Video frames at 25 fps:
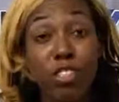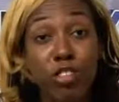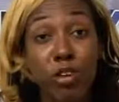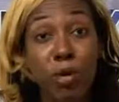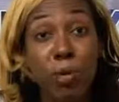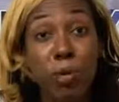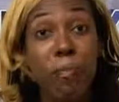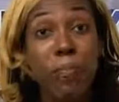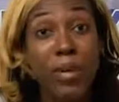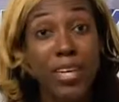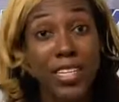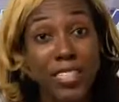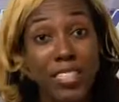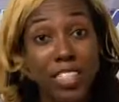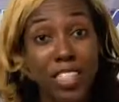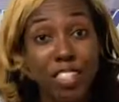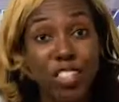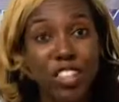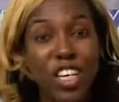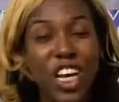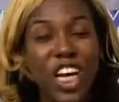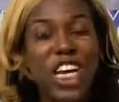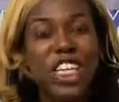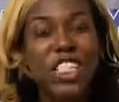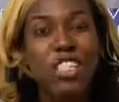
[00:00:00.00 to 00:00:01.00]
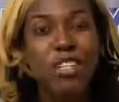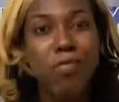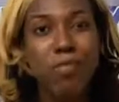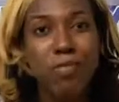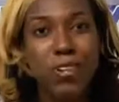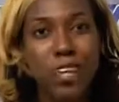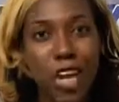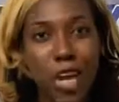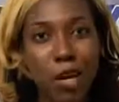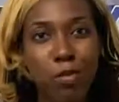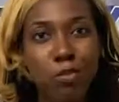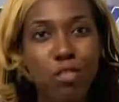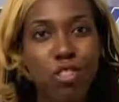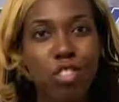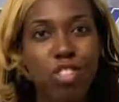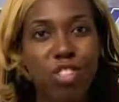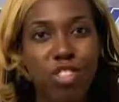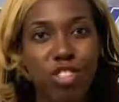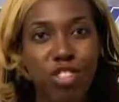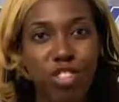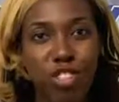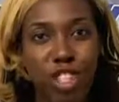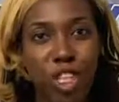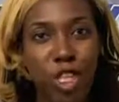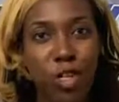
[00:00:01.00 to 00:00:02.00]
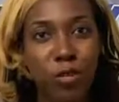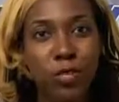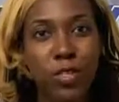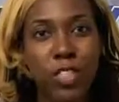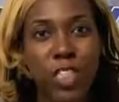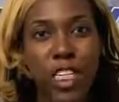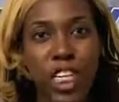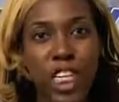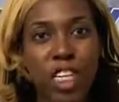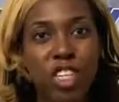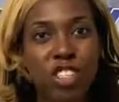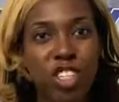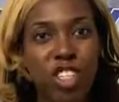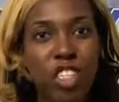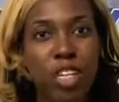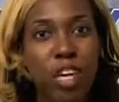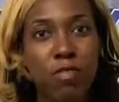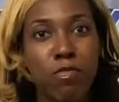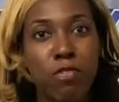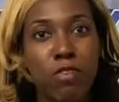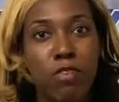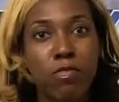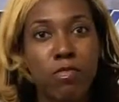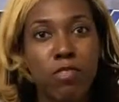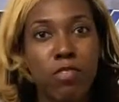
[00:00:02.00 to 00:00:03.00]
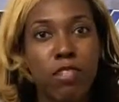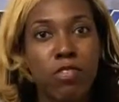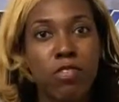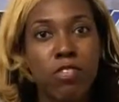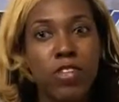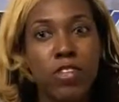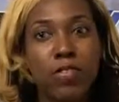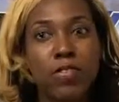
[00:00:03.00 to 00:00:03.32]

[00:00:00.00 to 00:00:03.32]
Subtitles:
message to be able to share with each and every one of you,